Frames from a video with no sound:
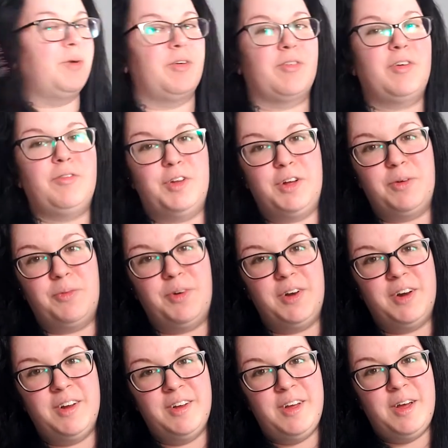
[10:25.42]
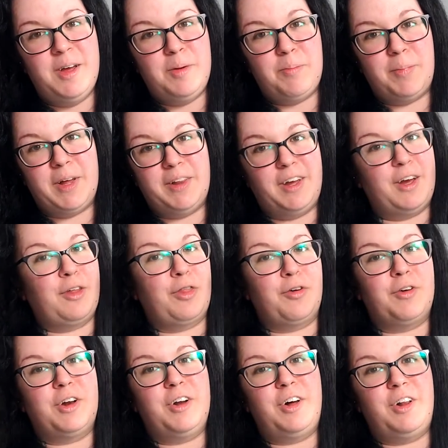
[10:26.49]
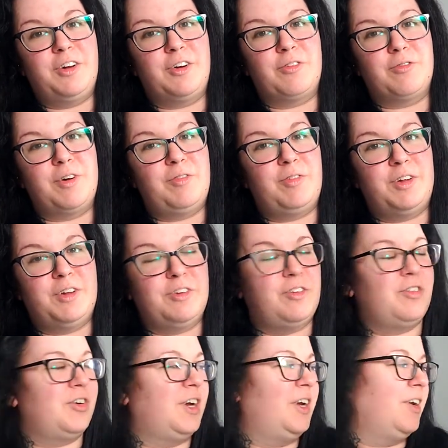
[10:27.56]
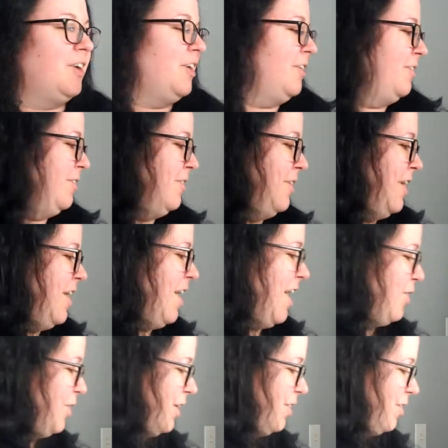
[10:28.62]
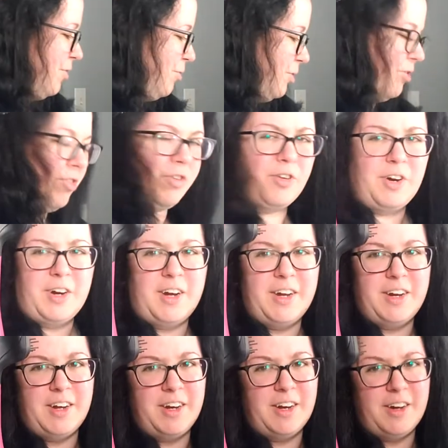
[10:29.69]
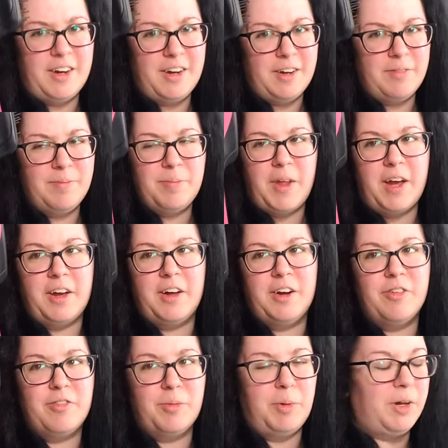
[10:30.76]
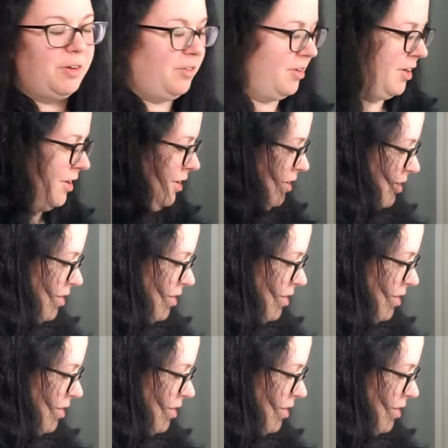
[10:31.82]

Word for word: my Revlon one. My like $30 Revlon straightener. I think this was $39.99. I got it from Ulta.